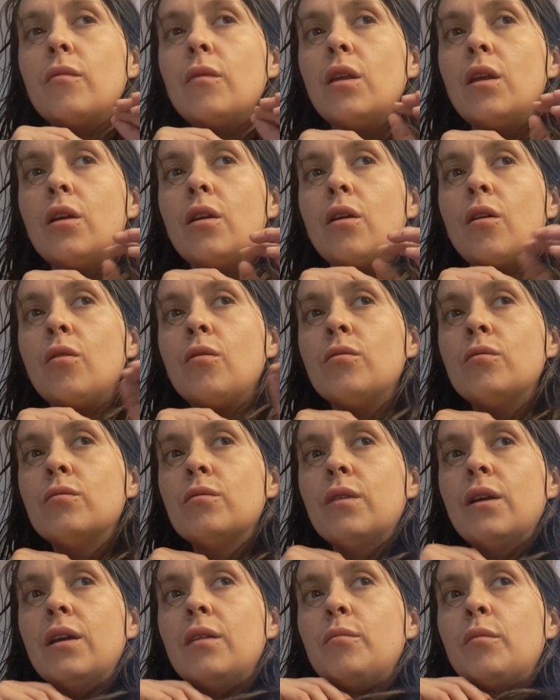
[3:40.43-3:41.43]
you know,
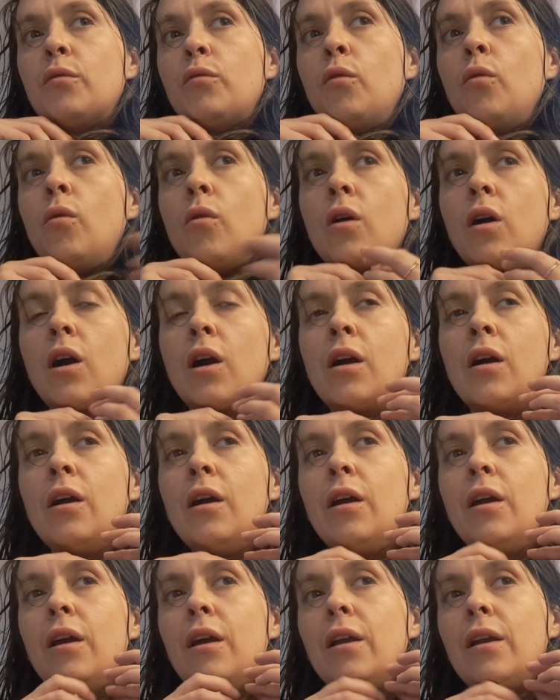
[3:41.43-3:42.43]
before.
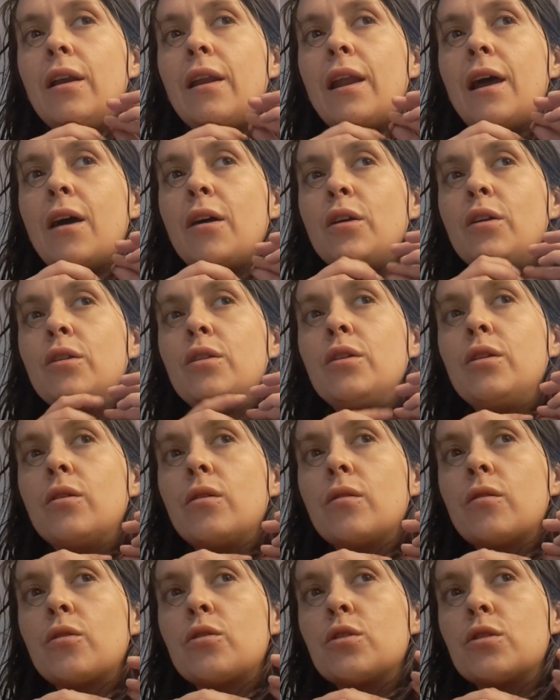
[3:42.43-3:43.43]
Now you do.
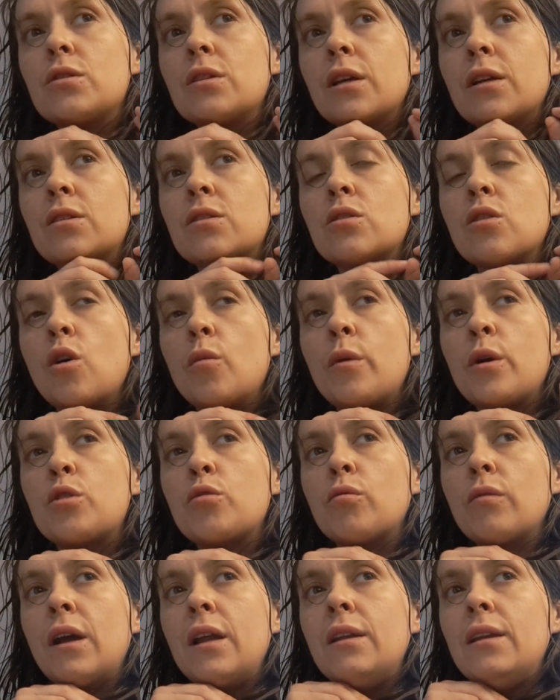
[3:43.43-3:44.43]
There's just like so much
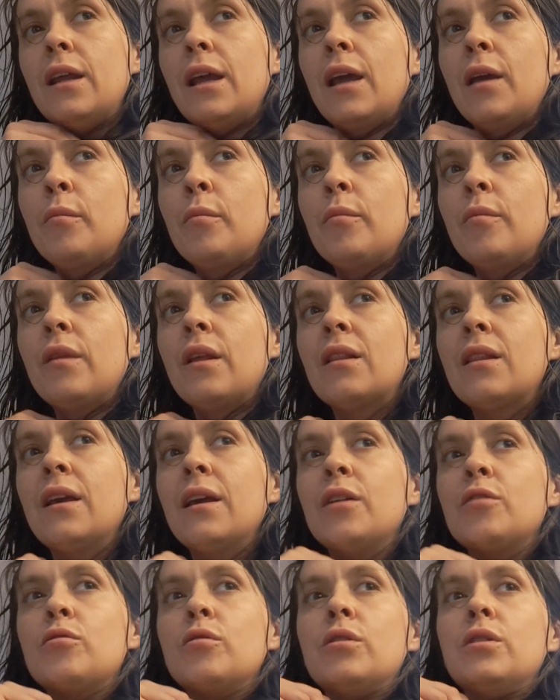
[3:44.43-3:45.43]
red tape that they
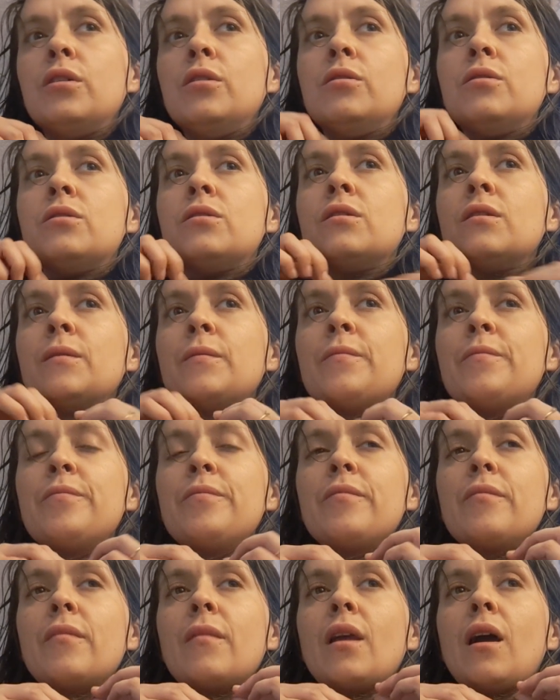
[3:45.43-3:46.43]
introduce.
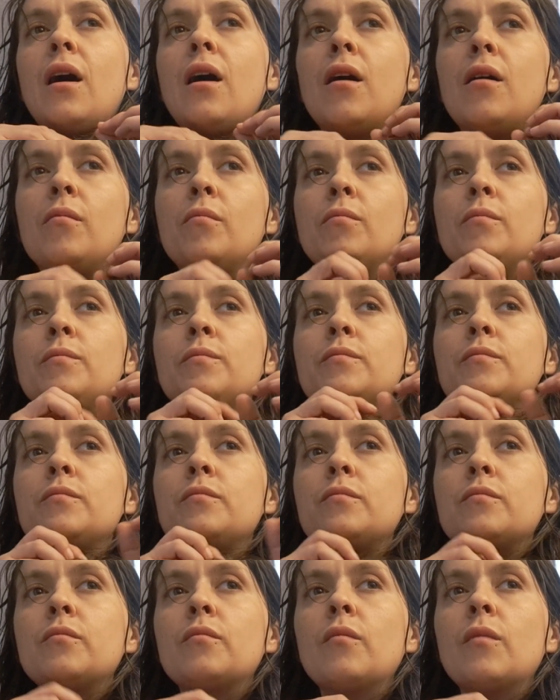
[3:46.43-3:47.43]
Um,
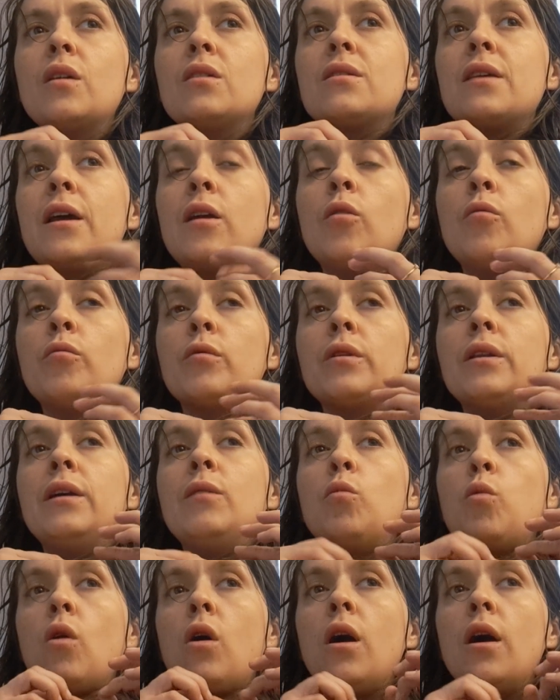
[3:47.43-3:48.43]
because they don't really
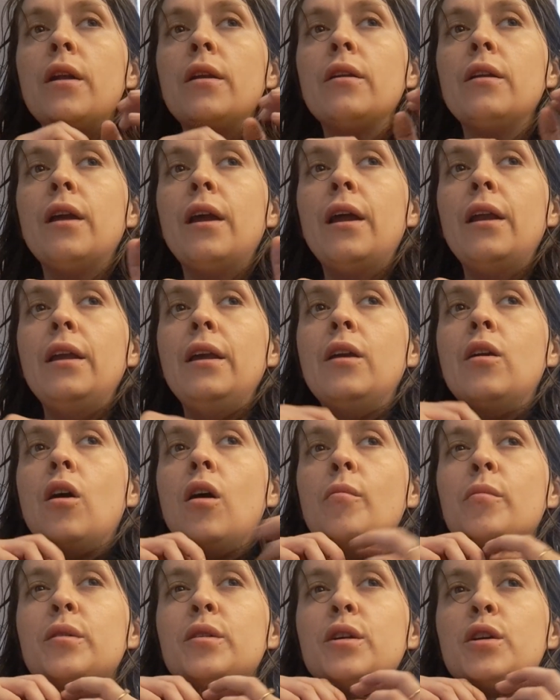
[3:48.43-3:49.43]
want any
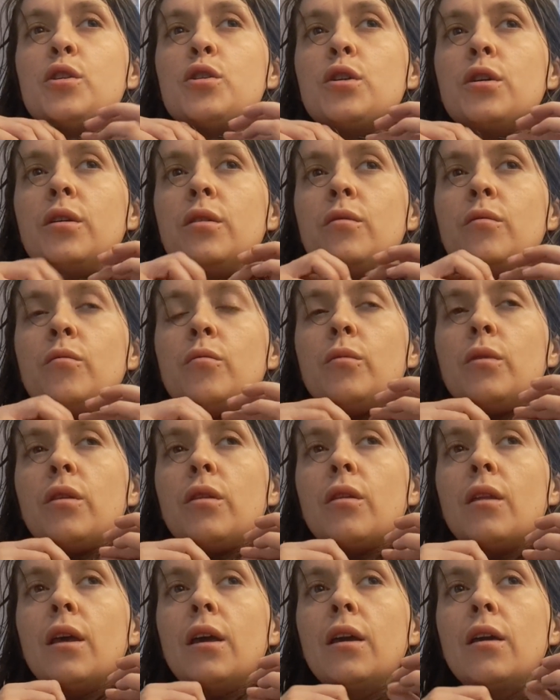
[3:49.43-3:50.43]
competition
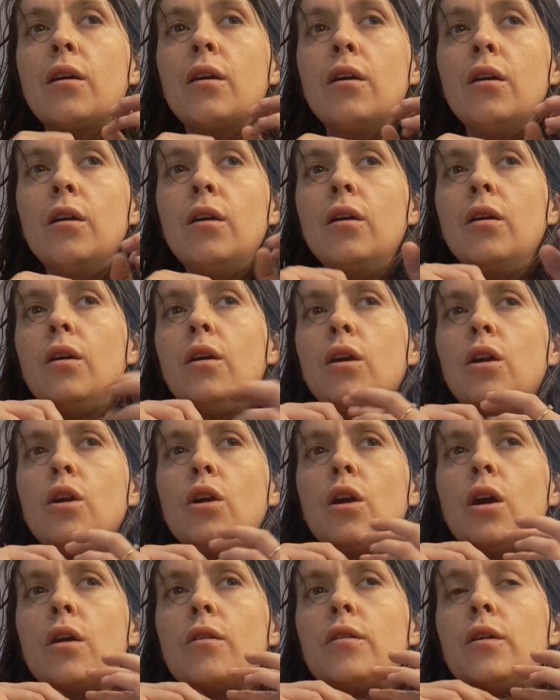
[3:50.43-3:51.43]
with like,
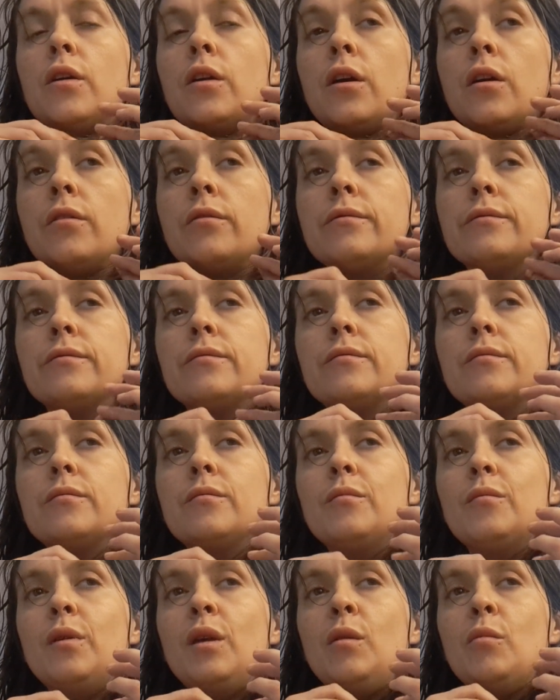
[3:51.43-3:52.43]
you know,
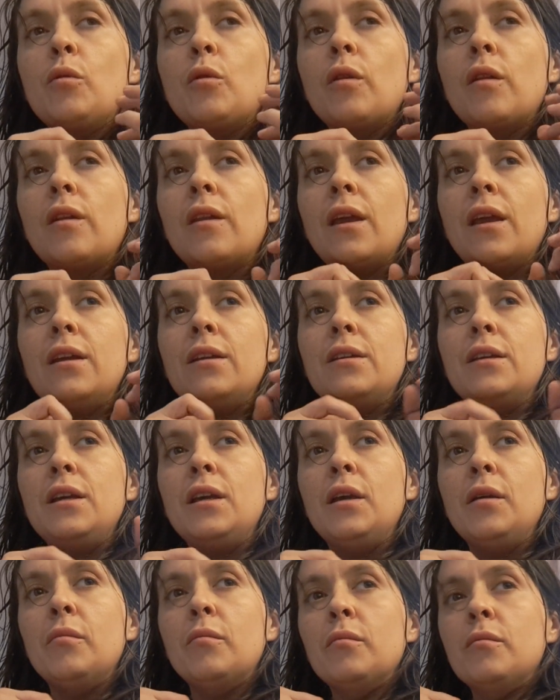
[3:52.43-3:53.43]
people that they
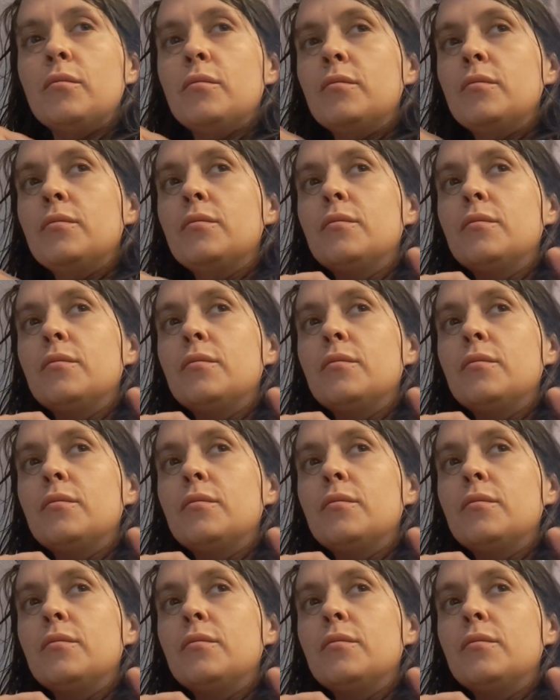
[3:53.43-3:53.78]
deem